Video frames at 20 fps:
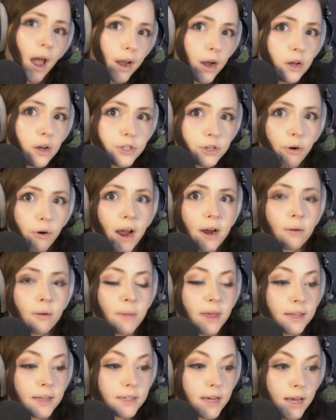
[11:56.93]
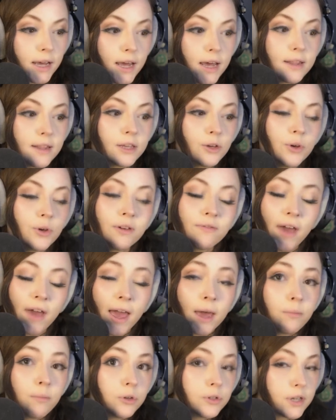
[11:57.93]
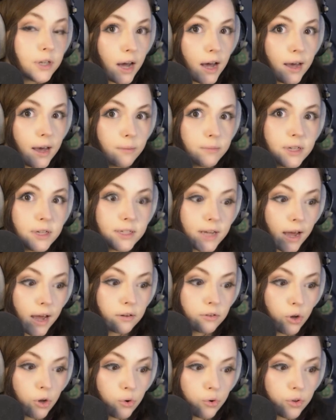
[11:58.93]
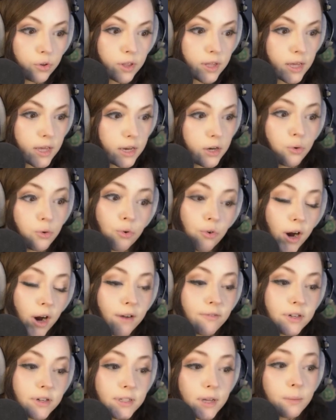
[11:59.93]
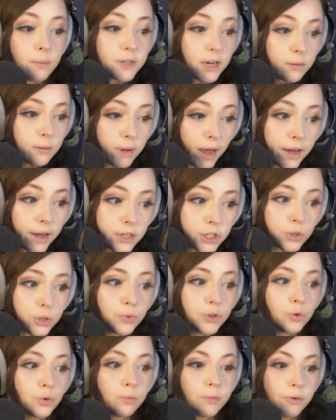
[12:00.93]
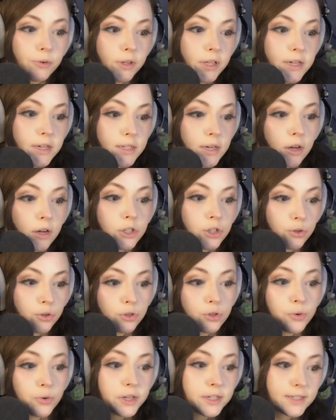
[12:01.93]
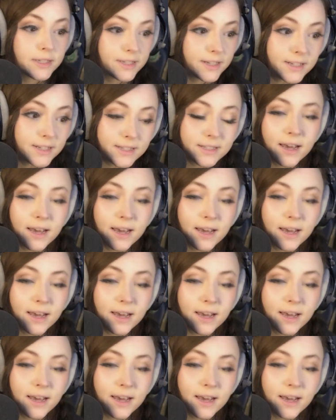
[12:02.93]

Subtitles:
I also recommend that you give ample time to download the new graphics update patch, which will be released on June 26th